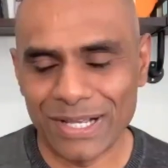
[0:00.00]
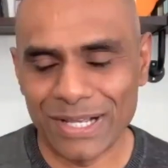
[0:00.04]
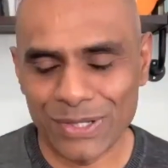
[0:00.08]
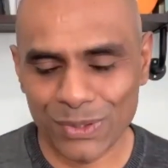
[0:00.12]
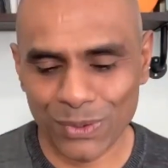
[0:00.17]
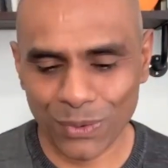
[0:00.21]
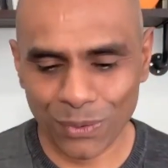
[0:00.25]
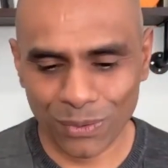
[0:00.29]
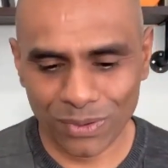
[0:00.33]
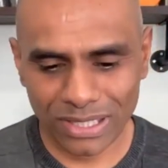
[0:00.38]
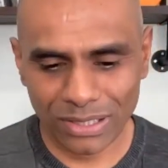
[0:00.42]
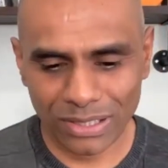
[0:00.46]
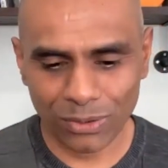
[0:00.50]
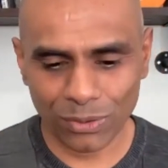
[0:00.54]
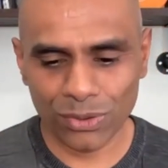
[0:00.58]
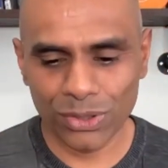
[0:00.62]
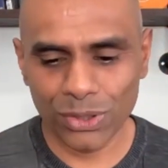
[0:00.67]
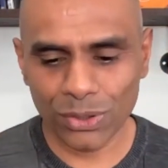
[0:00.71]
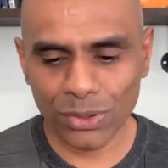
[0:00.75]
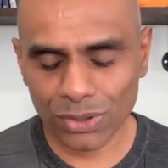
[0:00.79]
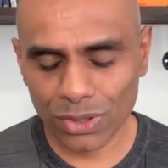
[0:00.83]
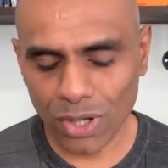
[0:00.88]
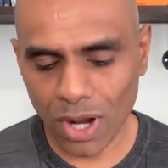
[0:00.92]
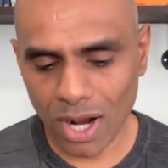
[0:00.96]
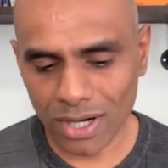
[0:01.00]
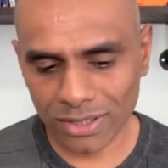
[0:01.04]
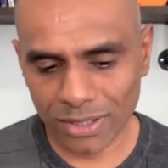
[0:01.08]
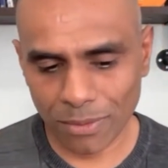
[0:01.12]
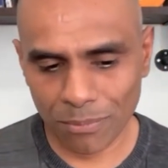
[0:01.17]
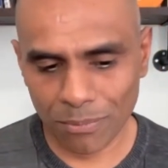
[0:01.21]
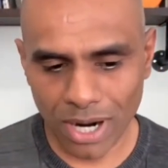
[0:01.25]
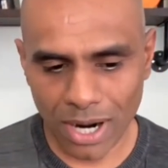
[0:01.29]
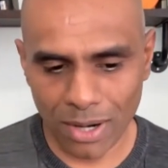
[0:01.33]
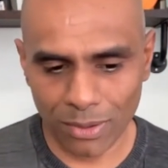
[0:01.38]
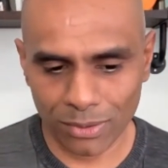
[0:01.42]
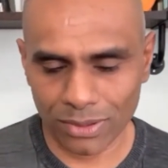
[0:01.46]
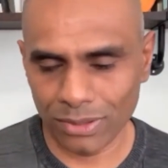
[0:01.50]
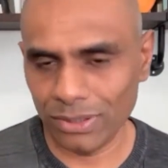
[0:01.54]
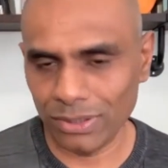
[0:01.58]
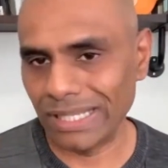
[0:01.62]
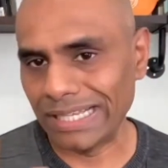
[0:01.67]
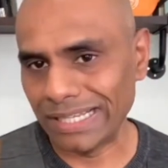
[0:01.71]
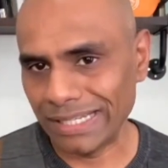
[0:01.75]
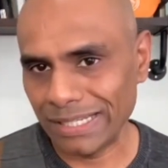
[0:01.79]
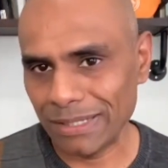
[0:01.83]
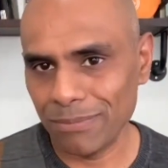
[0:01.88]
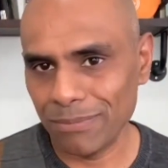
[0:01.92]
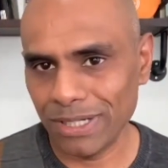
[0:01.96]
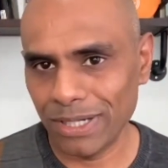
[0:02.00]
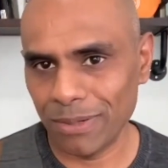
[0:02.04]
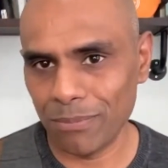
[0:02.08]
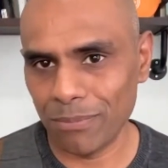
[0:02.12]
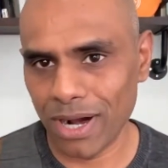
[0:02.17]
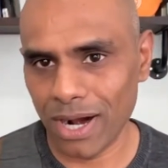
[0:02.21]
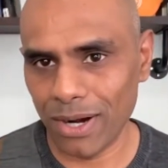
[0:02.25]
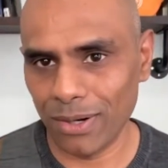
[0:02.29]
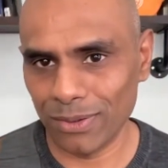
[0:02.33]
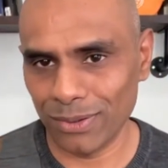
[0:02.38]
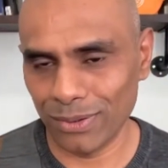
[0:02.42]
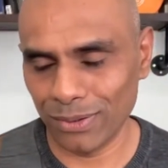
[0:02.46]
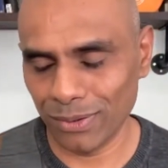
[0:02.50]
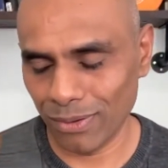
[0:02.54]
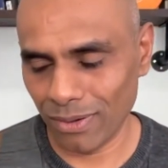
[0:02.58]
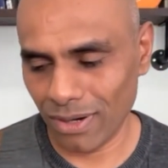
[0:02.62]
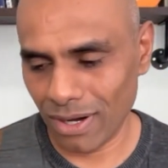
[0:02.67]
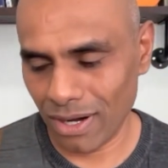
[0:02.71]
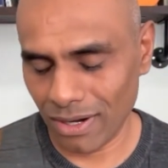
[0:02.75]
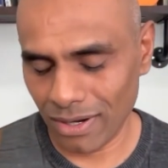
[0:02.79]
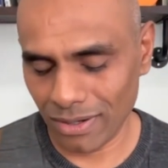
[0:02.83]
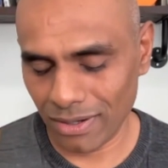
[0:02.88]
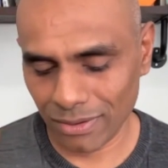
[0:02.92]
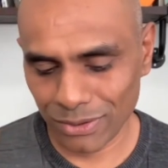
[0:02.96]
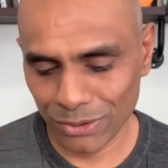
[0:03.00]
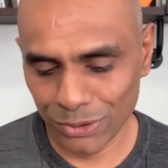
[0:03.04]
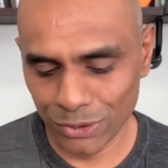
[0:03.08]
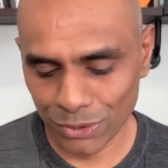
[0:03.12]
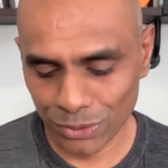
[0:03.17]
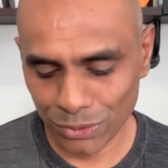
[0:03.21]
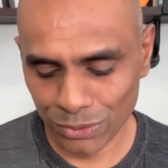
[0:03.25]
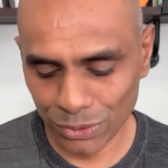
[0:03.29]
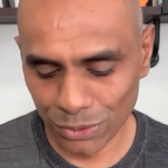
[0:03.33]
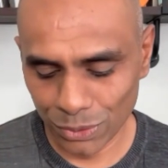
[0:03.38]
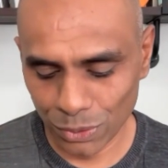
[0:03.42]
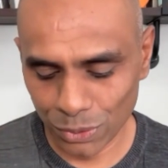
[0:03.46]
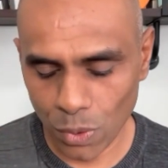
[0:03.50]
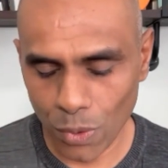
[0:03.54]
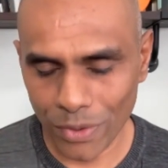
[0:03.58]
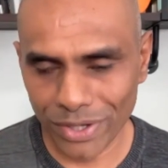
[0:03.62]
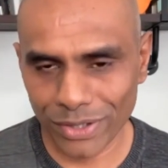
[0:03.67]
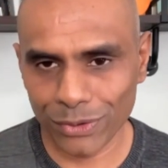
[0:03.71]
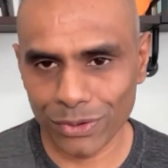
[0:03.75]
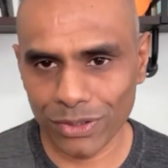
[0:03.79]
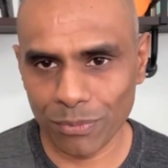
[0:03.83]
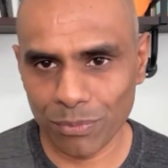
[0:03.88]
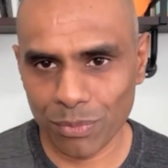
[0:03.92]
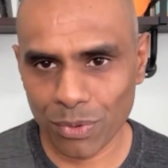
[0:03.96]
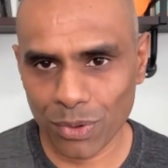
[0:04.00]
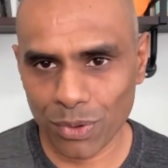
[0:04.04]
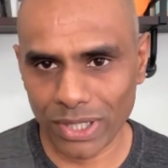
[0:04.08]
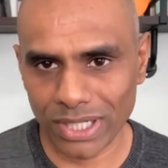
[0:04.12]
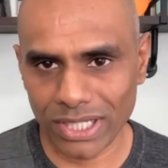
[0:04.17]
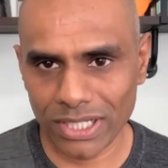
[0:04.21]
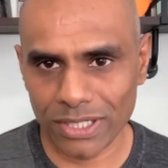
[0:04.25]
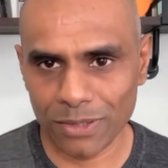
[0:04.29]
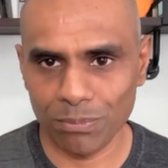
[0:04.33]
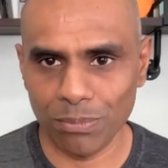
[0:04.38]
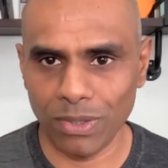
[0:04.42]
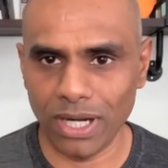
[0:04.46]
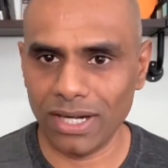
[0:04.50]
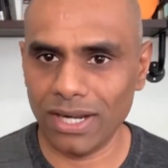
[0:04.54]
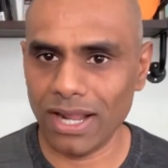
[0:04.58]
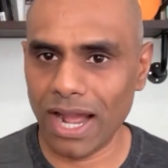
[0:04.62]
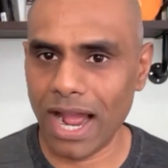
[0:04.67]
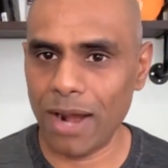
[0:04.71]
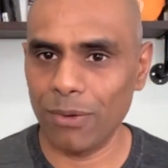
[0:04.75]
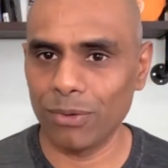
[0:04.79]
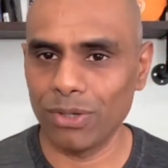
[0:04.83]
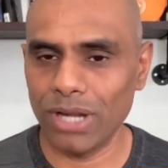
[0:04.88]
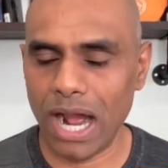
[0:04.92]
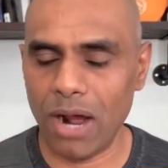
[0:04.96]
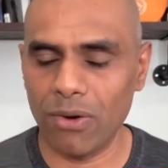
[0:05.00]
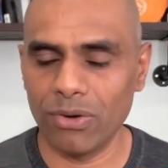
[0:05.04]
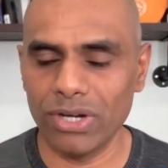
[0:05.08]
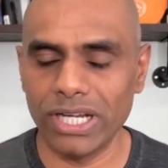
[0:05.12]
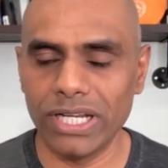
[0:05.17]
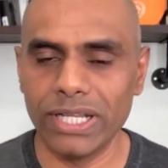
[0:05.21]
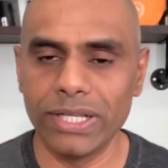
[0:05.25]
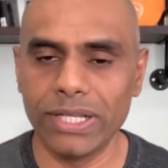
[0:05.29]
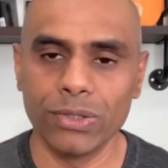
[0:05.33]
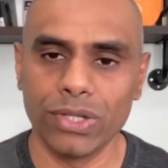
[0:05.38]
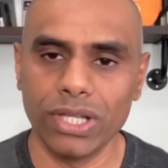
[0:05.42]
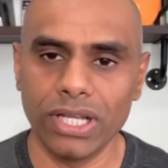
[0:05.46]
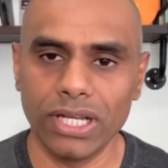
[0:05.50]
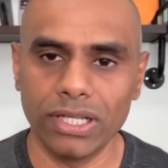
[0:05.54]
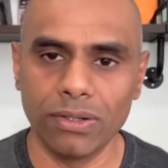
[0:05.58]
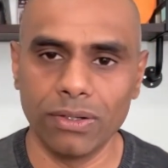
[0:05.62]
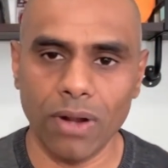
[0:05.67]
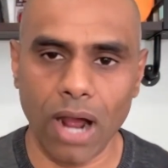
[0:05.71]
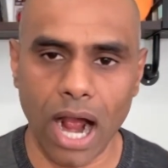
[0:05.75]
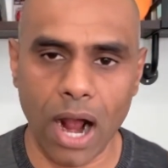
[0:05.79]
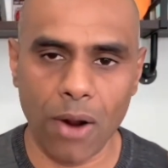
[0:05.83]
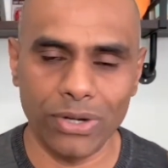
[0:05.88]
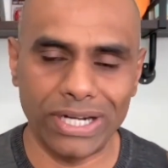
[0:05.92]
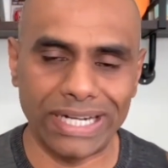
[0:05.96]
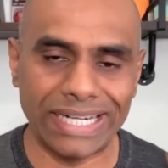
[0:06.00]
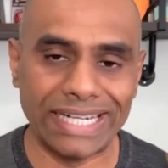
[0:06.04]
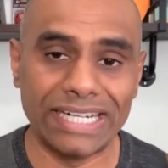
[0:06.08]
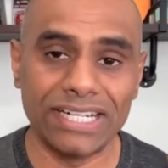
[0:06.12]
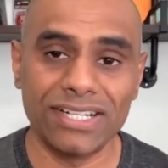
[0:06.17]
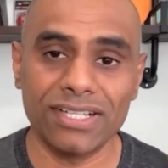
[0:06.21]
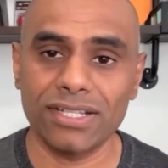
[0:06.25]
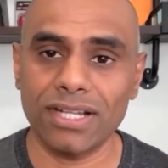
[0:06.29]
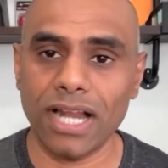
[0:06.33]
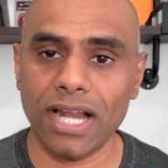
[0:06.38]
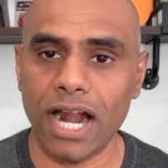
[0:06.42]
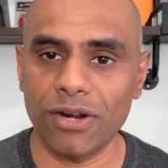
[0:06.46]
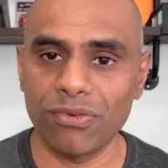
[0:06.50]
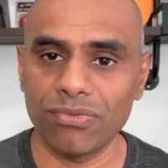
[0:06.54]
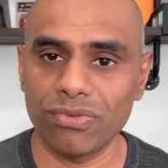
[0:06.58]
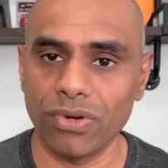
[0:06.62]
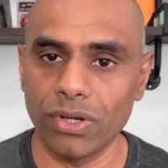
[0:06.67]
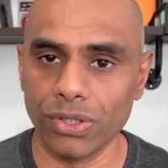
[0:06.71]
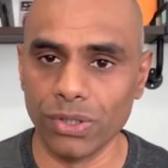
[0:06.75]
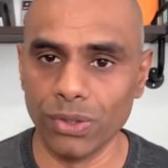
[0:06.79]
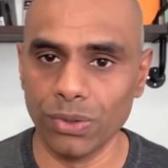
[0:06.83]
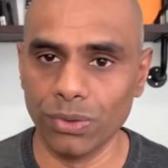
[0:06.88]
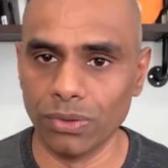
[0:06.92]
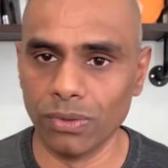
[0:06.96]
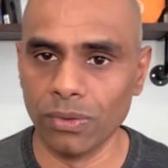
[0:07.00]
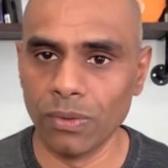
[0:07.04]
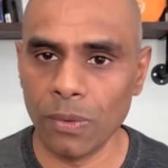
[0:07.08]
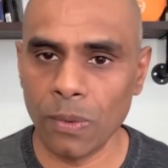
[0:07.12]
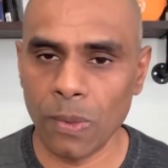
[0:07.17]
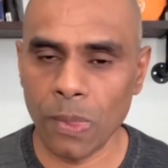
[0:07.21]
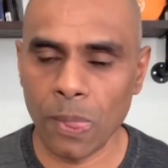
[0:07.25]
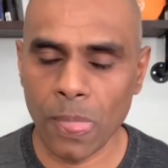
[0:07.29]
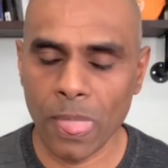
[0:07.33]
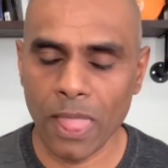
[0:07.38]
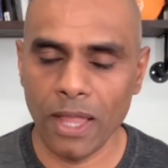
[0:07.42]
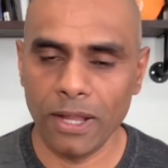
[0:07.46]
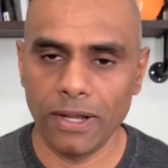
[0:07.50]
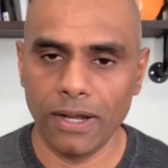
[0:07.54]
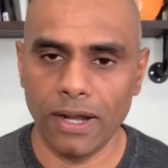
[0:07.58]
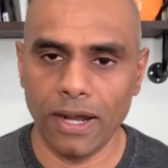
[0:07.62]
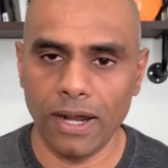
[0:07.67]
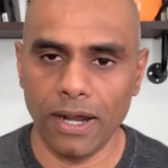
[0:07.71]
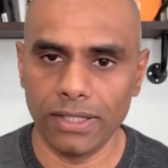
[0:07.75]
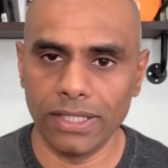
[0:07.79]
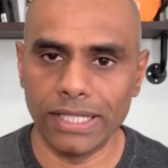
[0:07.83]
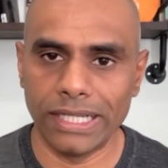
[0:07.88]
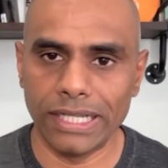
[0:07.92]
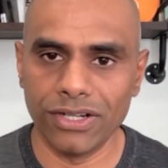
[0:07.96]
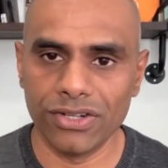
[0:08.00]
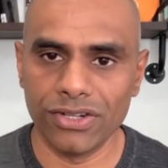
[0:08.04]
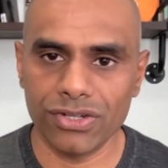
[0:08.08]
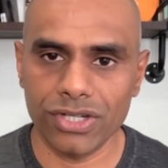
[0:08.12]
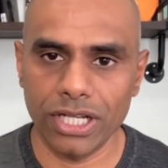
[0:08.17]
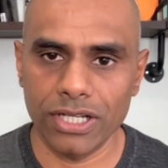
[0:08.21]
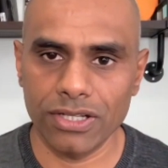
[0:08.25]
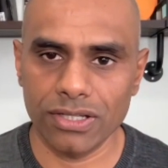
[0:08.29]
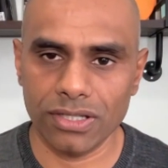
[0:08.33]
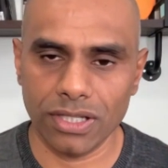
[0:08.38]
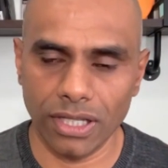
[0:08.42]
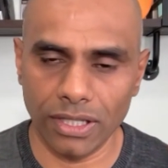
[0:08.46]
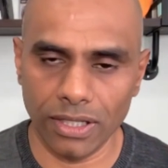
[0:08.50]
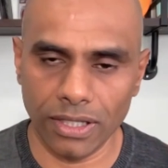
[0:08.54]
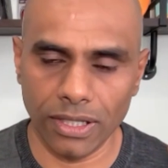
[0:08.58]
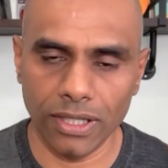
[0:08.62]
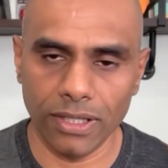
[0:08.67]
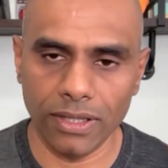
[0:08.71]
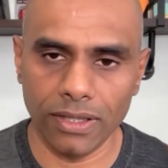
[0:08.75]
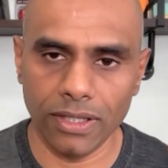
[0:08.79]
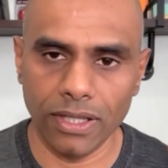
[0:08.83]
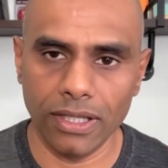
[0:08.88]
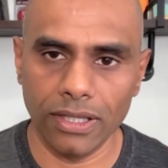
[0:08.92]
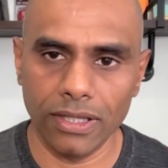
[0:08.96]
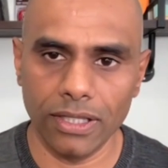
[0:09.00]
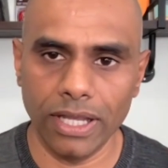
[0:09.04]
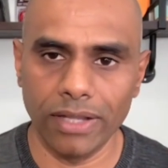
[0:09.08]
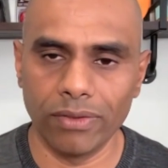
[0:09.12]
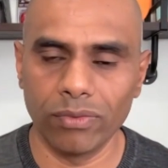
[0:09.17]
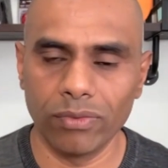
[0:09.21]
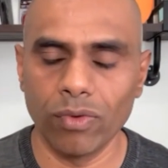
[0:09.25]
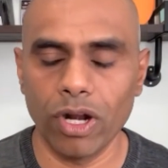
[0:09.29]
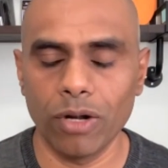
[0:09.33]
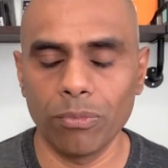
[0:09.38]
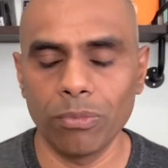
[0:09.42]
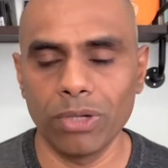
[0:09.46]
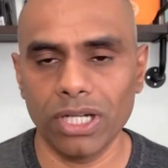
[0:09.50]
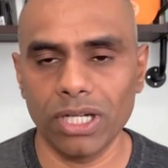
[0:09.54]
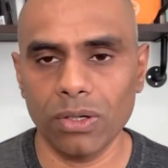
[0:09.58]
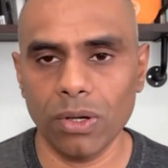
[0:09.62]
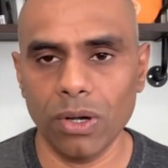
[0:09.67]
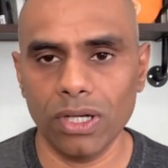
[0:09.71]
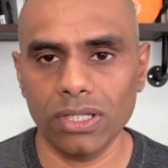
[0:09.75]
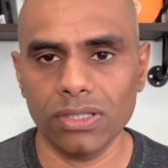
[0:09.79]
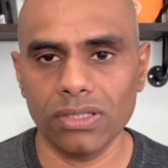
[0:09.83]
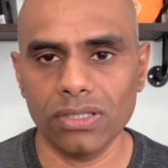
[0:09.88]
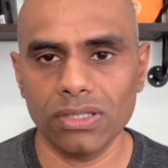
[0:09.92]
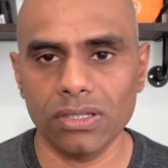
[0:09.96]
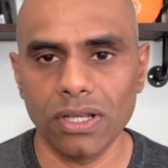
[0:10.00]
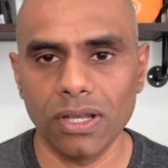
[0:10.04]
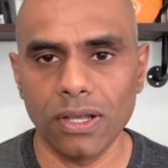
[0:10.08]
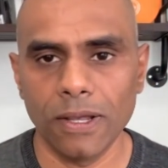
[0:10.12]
you talked about a little bit about you going to the protest, but how did it start for you, the interest in the environment cause?